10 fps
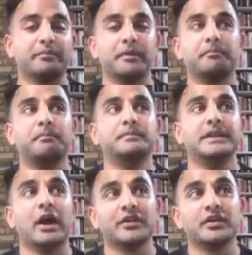but
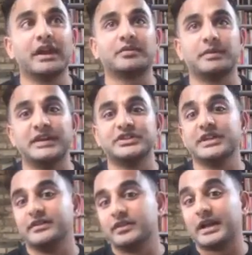the other explanation is,